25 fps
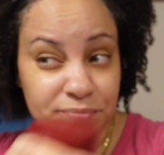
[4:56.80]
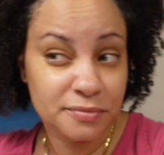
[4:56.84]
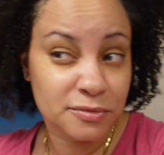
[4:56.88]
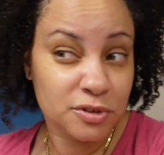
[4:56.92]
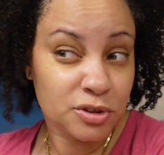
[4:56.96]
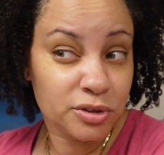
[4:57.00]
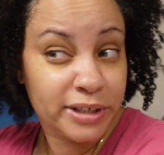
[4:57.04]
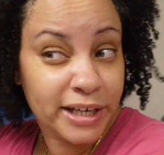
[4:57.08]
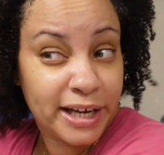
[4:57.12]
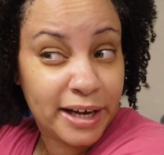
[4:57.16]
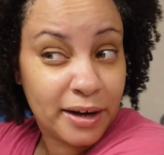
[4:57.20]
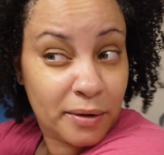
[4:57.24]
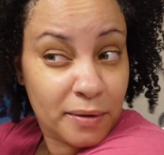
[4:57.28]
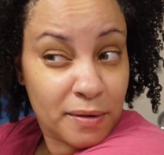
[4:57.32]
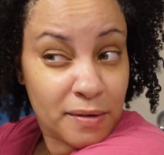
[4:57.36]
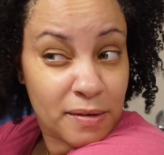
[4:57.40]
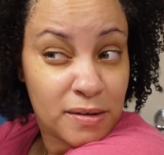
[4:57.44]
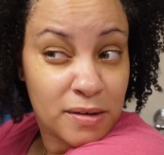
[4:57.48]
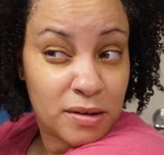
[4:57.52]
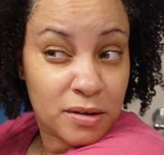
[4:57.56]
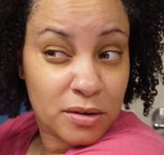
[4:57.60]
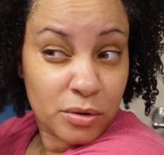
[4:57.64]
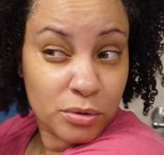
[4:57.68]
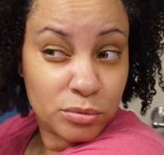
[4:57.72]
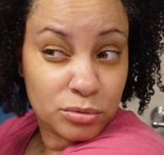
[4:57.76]
so now
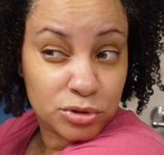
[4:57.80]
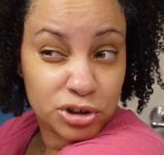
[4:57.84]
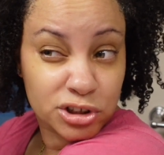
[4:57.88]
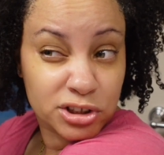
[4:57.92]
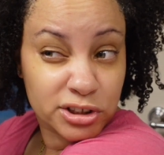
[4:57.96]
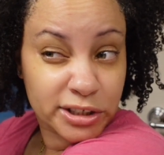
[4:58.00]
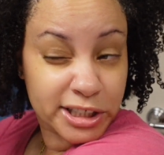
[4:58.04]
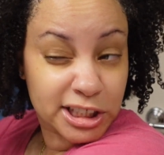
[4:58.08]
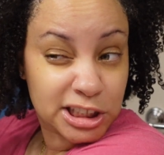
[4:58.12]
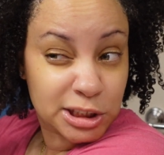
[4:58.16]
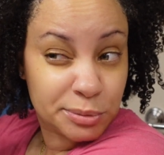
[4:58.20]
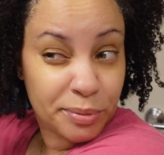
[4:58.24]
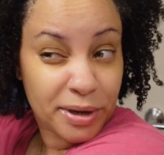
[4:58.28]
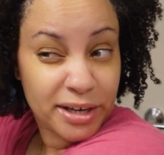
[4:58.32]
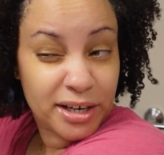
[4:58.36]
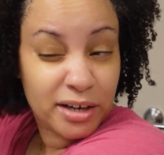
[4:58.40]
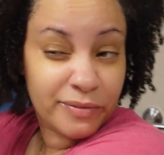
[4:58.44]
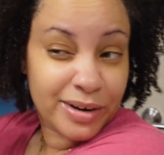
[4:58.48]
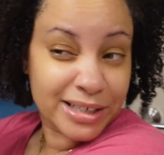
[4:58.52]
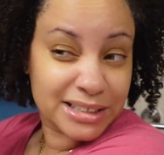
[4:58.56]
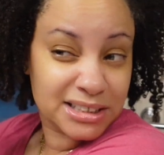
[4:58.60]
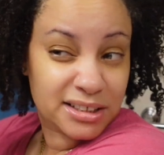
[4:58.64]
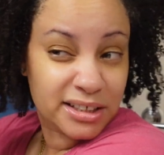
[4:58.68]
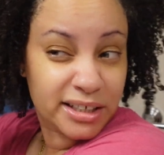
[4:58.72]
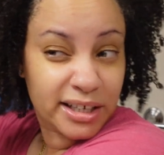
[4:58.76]
I'm just gonna spray the
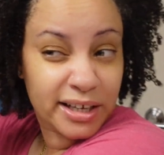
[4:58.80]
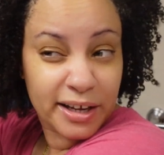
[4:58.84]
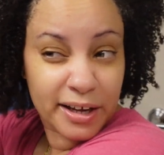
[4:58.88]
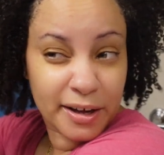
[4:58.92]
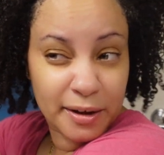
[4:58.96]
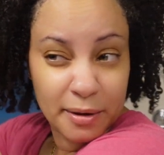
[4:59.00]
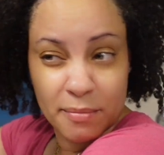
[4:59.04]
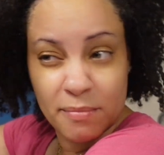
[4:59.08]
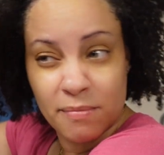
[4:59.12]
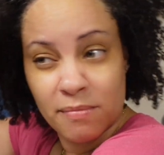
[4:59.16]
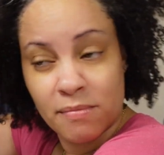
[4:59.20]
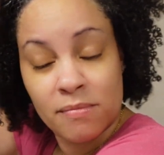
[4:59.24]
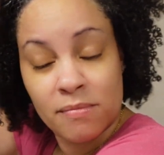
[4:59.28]
rest of the hair.